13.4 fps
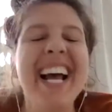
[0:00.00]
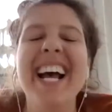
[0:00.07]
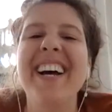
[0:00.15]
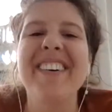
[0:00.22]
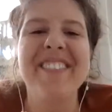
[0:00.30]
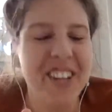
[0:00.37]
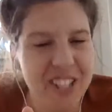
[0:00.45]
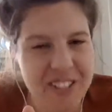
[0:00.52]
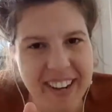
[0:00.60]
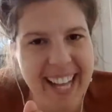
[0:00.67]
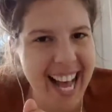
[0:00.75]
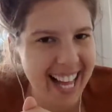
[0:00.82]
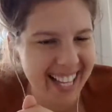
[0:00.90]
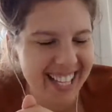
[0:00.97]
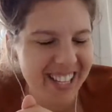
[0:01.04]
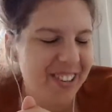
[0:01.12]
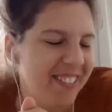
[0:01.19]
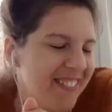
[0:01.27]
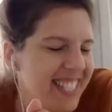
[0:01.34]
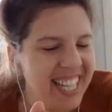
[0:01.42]
first of all, Allie, you have
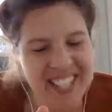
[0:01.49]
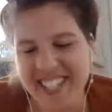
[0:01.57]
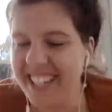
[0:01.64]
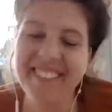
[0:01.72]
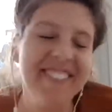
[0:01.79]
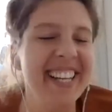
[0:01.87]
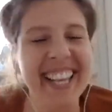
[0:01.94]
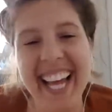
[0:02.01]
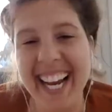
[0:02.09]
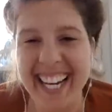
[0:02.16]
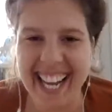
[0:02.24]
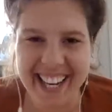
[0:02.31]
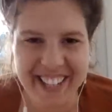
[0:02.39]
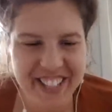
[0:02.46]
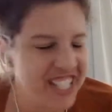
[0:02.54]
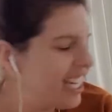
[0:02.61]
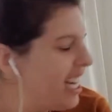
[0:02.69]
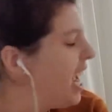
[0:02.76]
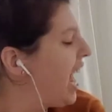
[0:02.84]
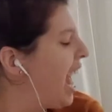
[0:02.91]
such a feline energy,
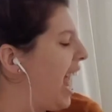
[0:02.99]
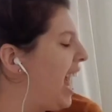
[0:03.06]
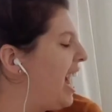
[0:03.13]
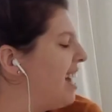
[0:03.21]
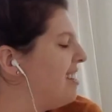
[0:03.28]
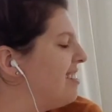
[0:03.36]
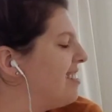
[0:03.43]
and